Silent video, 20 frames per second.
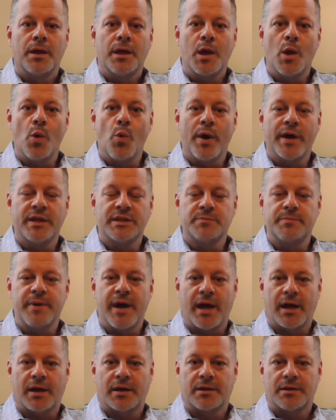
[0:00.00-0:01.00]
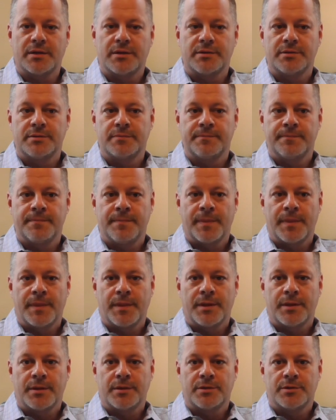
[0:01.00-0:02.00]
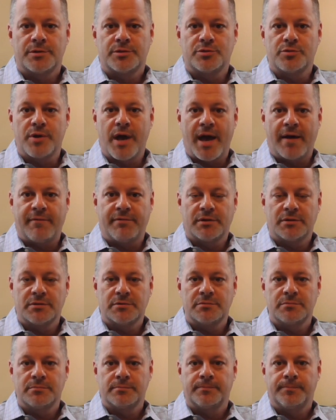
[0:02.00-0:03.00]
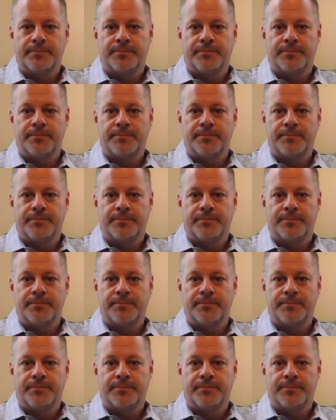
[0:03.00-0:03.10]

He went back to heaven